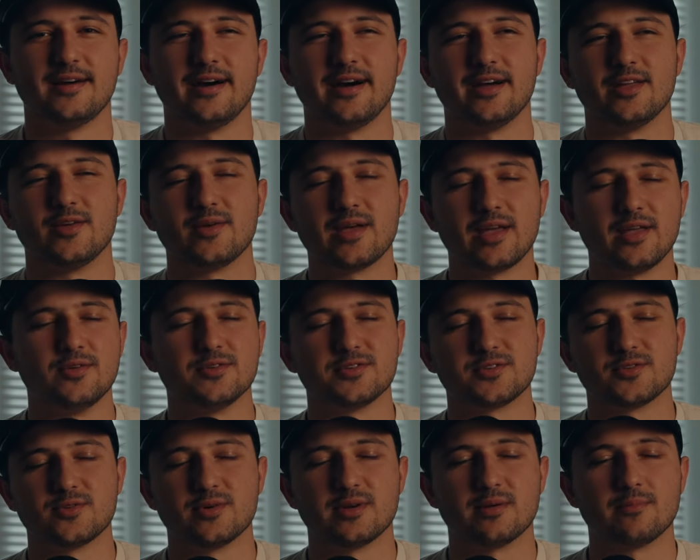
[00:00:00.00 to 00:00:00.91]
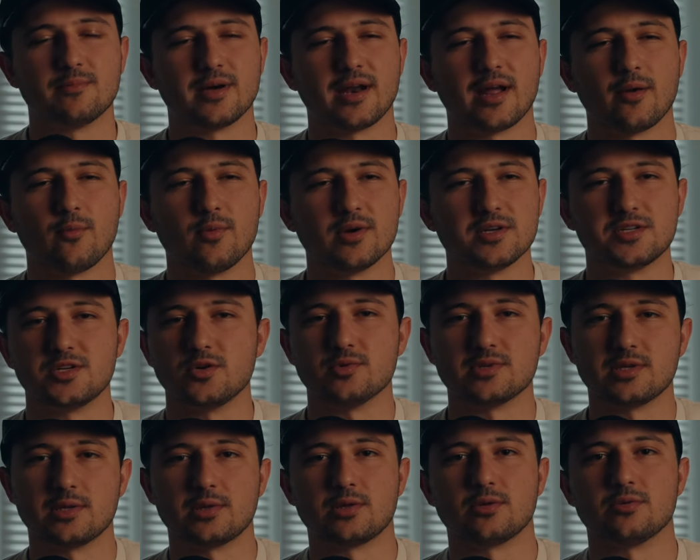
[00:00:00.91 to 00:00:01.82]
You get used to it, but I wish it
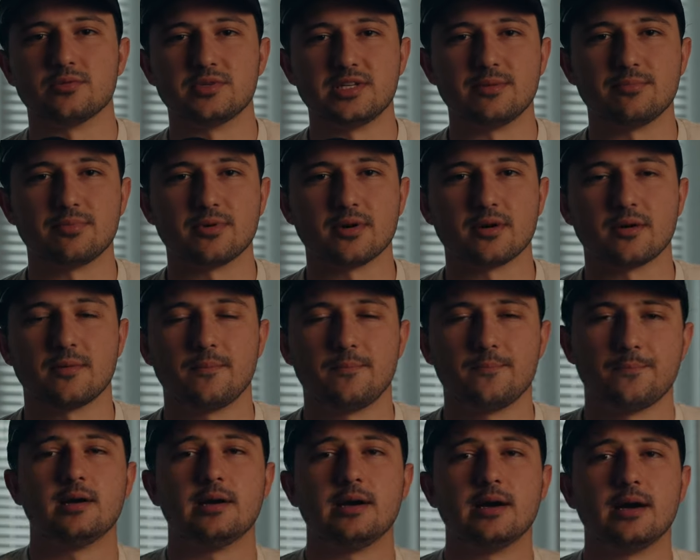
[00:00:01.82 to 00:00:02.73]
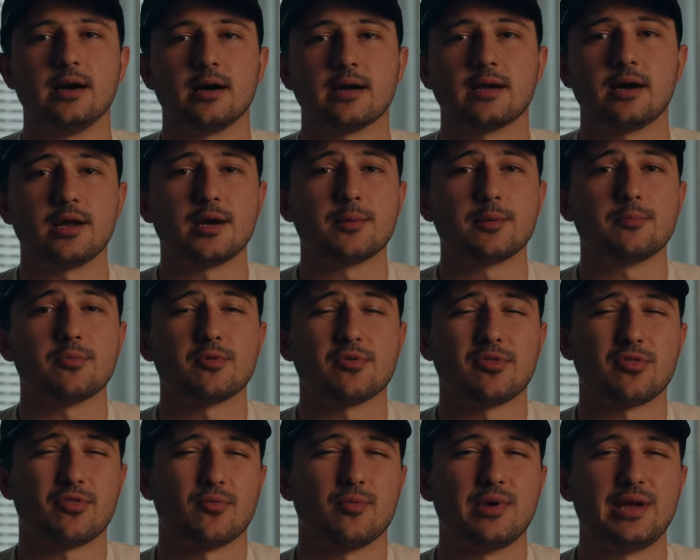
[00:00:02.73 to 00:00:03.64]
was a little deeper. Con number
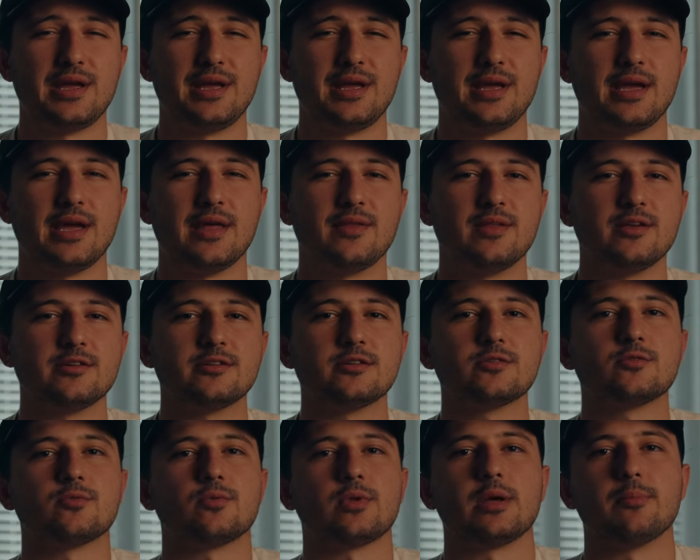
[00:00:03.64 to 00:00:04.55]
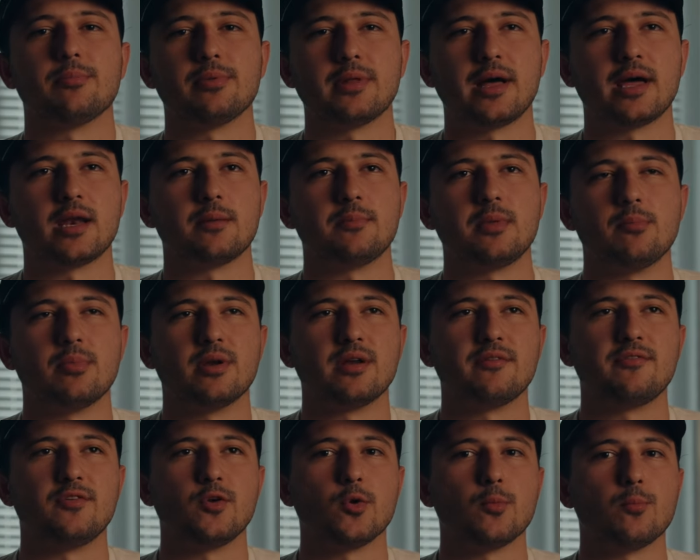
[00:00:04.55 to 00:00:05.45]
3, and this doesn't really apply to me, but
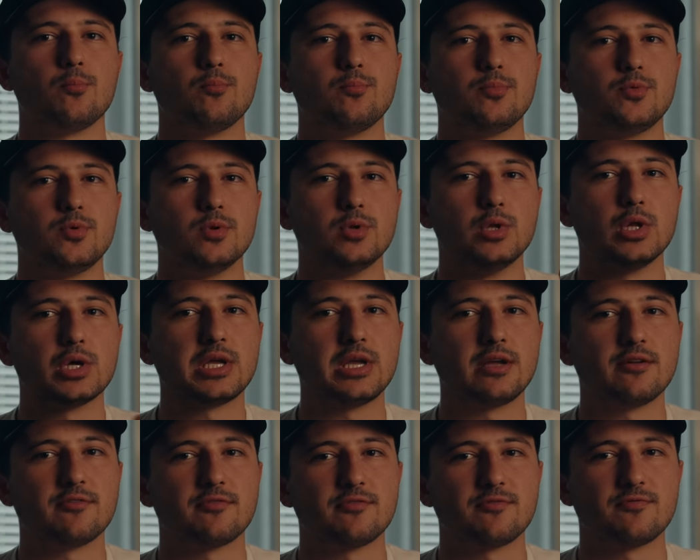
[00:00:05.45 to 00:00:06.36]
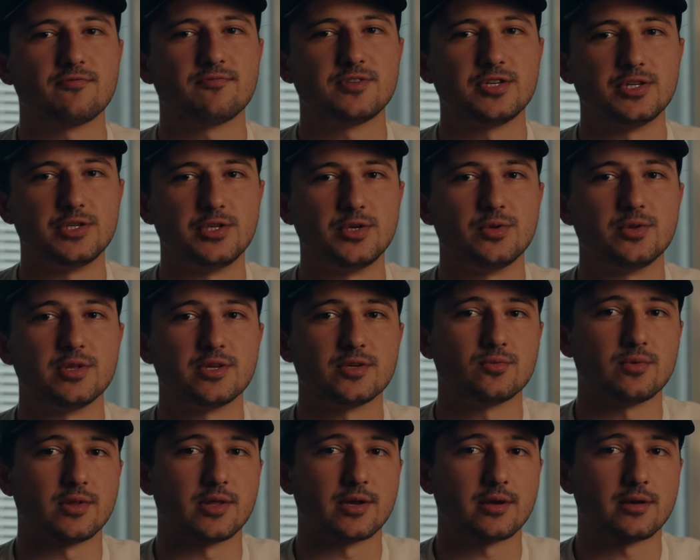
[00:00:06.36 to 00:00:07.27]
if you're looking to do
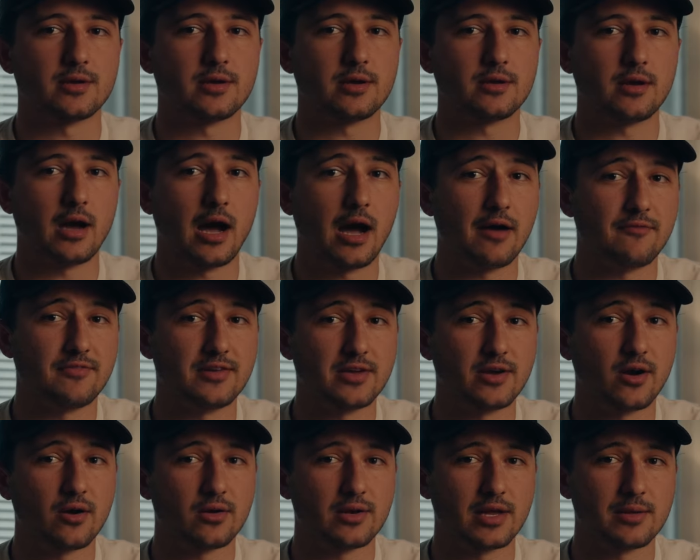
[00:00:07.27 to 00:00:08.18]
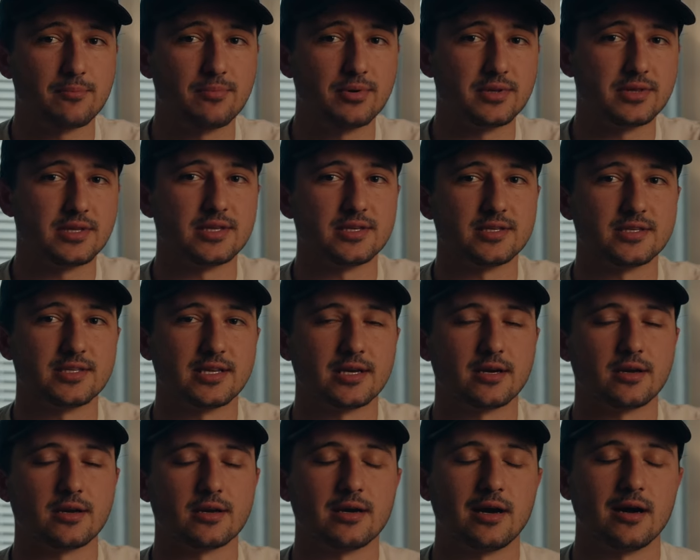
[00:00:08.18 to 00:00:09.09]
this with a coffee cart, like put this
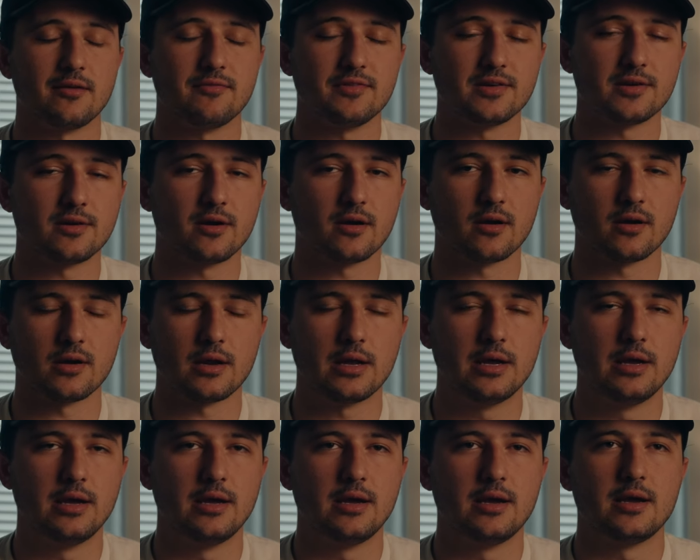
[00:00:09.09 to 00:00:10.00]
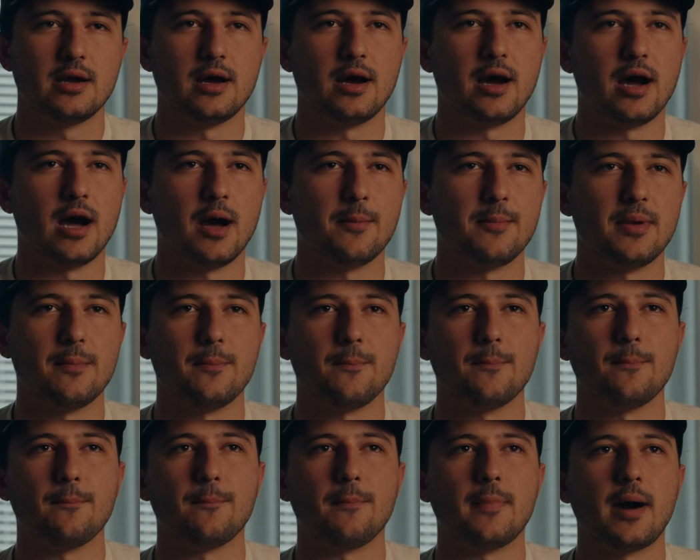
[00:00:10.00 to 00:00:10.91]
thing on a coffee cart, it
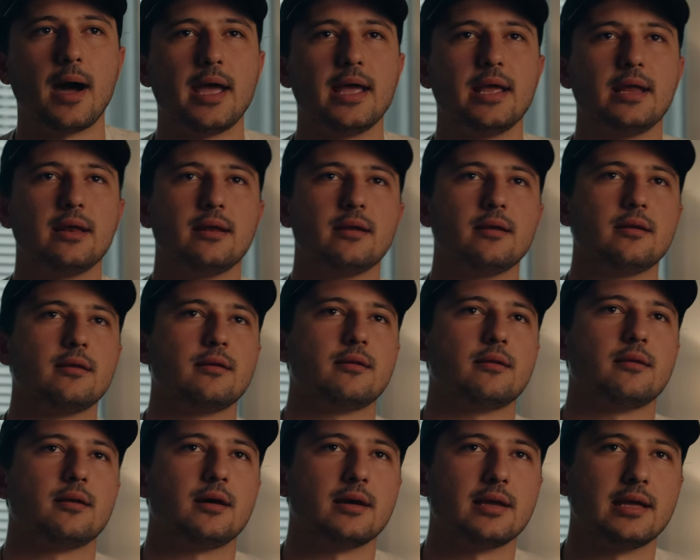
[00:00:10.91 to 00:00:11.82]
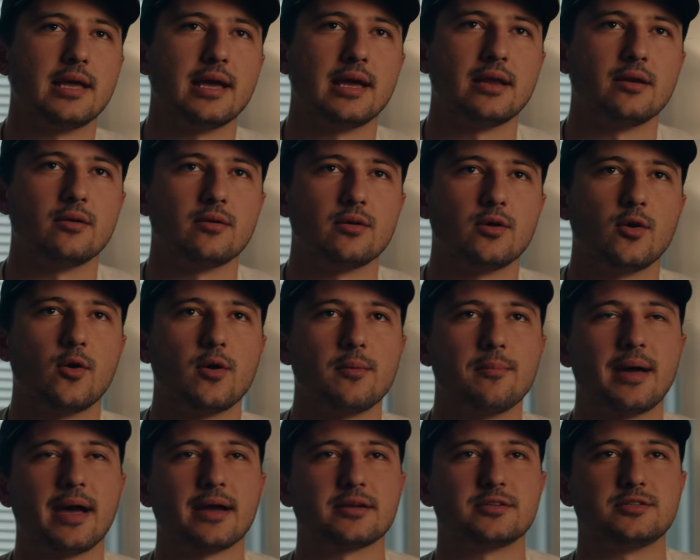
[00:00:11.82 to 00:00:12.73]
might, again,
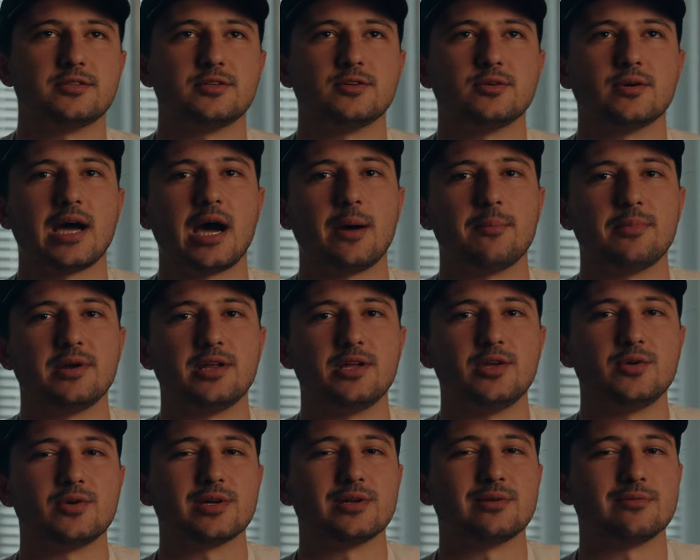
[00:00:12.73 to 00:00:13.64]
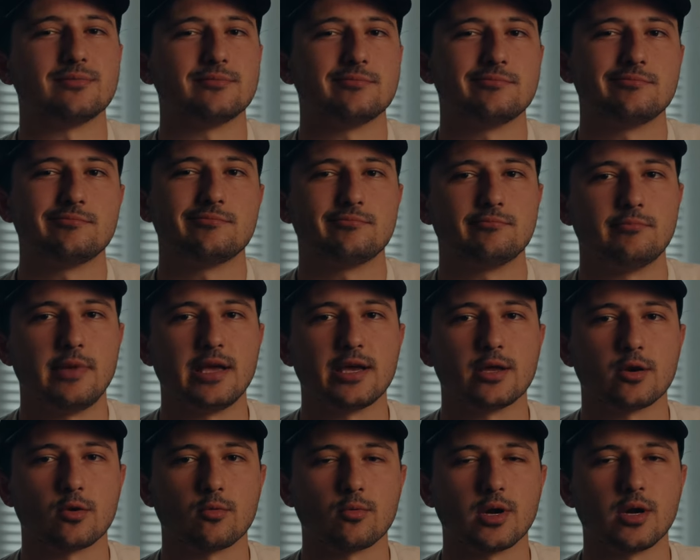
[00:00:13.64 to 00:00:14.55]
going back to how many you can
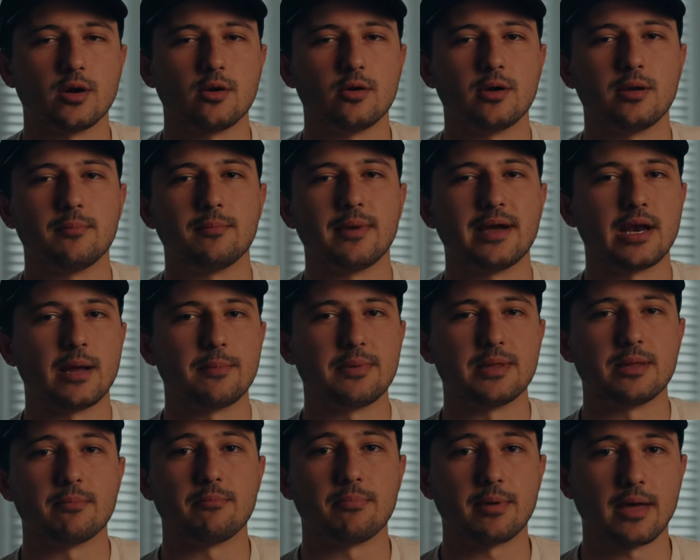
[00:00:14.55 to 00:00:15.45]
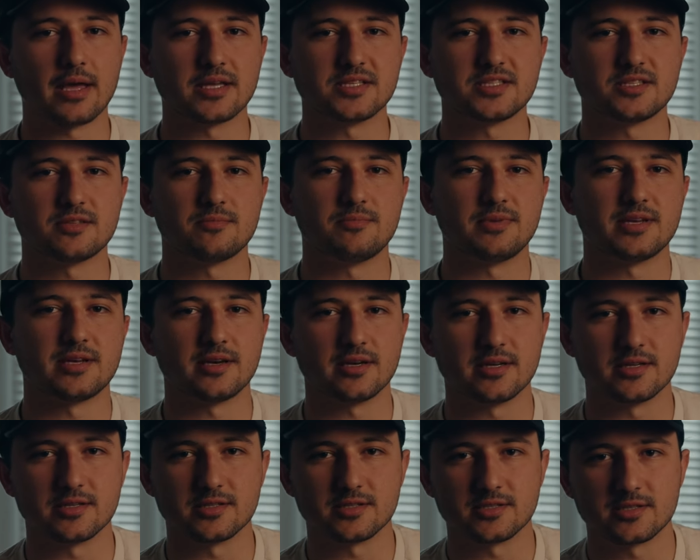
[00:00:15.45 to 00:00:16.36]
make in a row, it might not be the best,
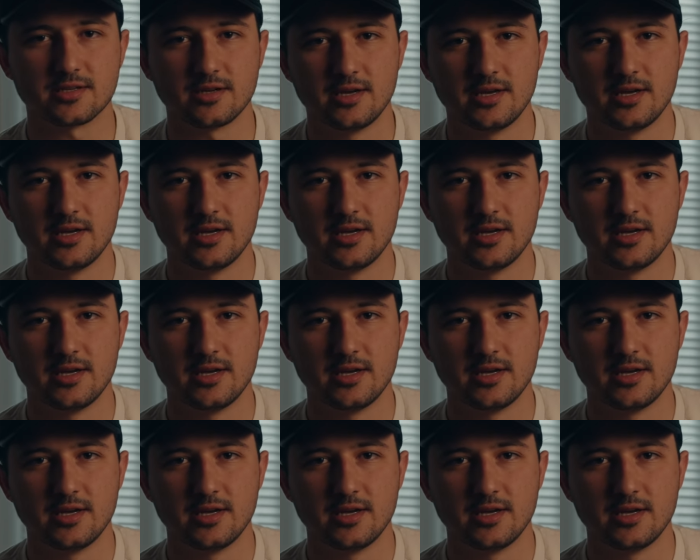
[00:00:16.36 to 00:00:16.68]
because